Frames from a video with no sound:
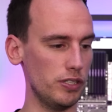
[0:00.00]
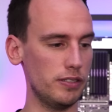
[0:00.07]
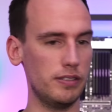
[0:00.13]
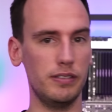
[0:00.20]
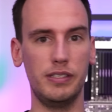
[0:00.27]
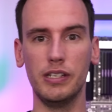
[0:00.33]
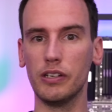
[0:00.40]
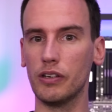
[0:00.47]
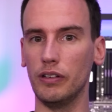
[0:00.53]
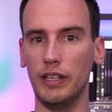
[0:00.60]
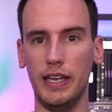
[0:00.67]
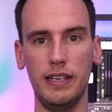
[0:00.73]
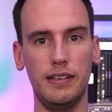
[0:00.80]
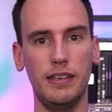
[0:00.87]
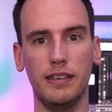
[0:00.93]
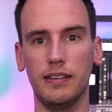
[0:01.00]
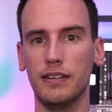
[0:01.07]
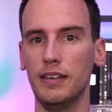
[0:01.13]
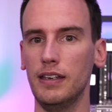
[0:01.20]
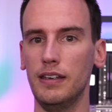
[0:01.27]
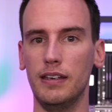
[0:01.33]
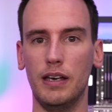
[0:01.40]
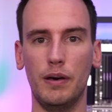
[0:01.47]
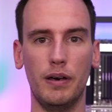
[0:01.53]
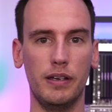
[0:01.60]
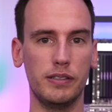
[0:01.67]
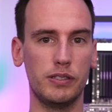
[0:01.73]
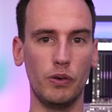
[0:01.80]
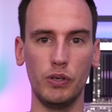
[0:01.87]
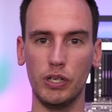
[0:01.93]
is circulating
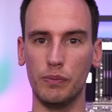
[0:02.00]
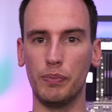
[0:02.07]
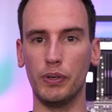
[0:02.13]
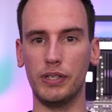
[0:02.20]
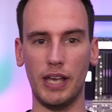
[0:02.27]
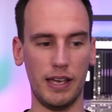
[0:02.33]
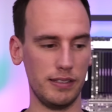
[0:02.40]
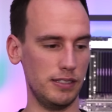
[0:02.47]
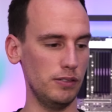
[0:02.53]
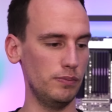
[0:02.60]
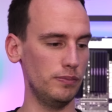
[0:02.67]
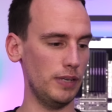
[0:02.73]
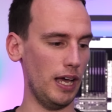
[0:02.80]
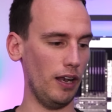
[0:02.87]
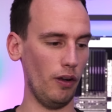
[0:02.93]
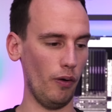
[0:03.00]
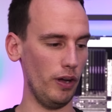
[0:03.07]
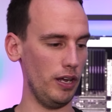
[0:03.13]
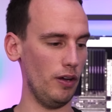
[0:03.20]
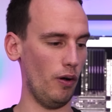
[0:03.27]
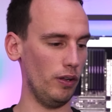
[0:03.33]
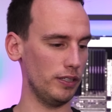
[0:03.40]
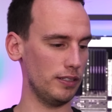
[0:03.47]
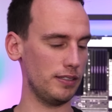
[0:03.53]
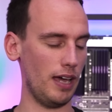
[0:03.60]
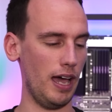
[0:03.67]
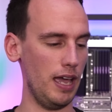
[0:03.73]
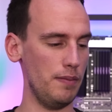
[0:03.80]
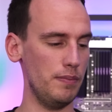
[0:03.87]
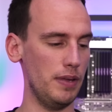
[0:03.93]
sodium-potassium alloy all the
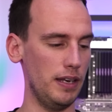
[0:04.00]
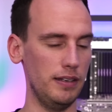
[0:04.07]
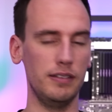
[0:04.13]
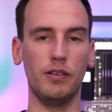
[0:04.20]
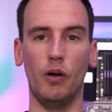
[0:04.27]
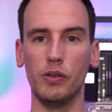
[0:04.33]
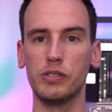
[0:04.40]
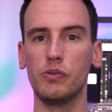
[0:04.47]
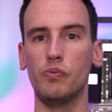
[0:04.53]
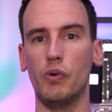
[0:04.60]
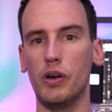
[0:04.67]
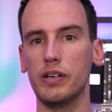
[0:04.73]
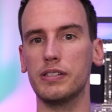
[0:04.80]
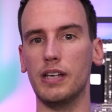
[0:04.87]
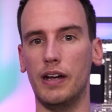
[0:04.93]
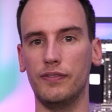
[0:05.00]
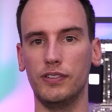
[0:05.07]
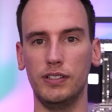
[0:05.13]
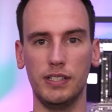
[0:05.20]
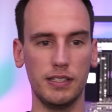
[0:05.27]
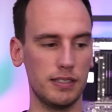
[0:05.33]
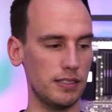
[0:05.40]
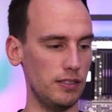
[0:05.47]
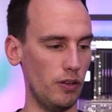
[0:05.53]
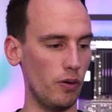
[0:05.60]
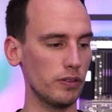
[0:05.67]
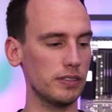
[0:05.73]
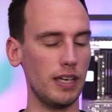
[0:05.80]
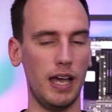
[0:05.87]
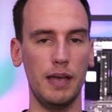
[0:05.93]
time, and it also works after this
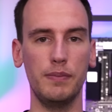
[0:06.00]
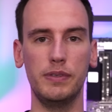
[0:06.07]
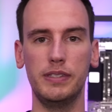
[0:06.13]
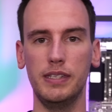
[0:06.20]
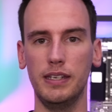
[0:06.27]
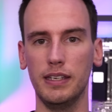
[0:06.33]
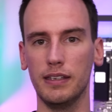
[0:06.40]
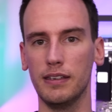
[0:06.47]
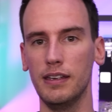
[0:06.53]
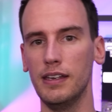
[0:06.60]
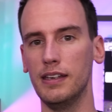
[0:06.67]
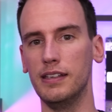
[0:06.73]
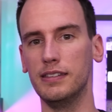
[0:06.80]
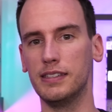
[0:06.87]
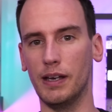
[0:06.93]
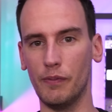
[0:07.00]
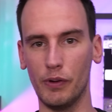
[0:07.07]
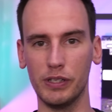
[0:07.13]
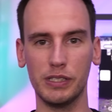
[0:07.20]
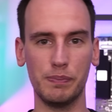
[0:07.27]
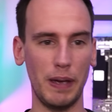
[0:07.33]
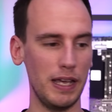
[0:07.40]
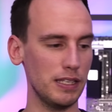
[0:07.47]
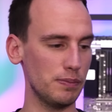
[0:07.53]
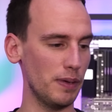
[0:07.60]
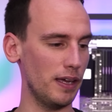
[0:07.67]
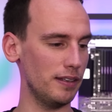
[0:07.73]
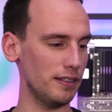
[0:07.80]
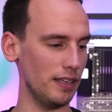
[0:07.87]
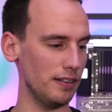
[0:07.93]
long time sitting in someone's
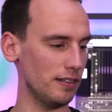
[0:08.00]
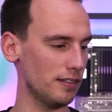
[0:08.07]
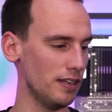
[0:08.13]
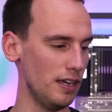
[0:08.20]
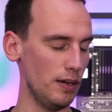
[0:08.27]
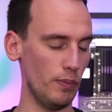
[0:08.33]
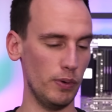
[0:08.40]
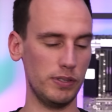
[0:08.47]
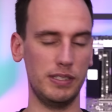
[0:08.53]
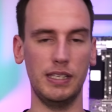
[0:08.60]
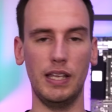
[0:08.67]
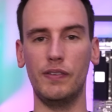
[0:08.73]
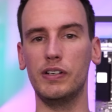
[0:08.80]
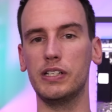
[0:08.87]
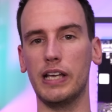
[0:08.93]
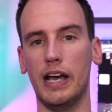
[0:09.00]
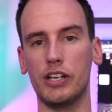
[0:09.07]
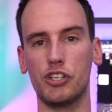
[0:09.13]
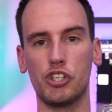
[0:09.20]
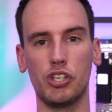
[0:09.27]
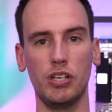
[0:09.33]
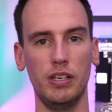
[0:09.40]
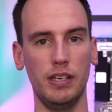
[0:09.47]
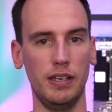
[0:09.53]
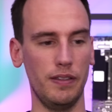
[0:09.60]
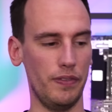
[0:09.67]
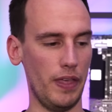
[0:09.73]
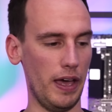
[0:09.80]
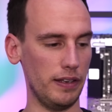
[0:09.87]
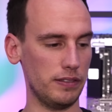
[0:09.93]
basement and was never touched,
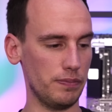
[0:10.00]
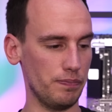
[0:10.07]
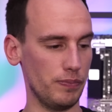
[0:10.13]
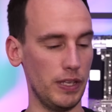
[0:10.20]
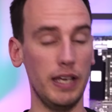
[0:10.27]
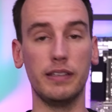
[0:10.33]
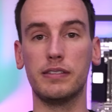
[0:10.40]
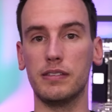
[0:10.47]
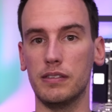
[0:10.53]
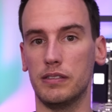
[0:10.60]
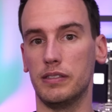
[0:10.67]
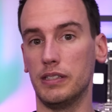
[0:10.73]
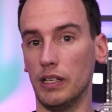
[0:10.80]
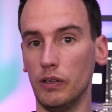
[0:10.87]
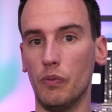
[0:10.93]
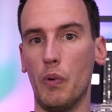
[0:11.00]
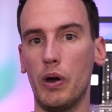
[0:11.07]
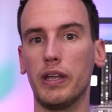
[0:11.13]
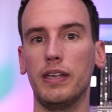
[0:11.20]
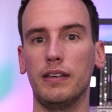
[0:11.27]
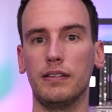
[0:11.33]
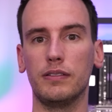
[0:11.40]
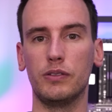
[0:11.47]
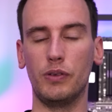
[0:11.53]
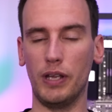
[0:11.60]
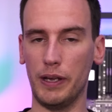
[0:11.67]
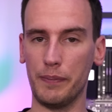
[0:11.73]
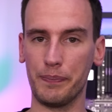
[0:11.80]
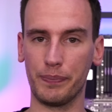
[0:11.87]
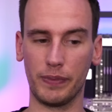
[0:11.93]
that it's still working
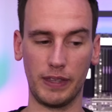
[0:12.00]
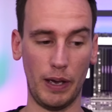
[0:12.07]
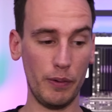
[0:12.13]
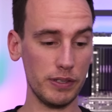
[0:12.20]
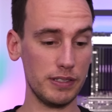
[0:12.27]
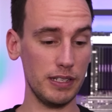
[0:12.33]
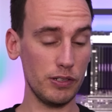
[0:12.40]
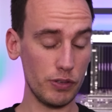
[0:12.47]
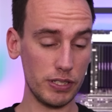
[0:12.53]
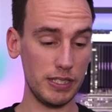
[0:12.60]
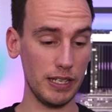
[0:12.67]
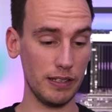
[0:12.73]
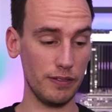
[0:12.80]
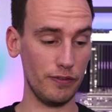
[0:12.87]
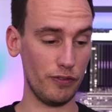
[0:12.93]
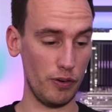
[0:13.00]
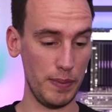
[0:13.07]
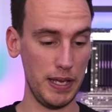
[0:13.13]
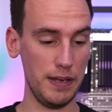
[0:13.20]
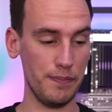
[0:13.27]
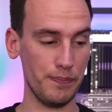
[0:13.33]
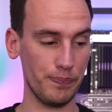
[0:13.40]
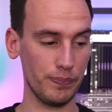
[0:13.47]
today. That was interesting for me,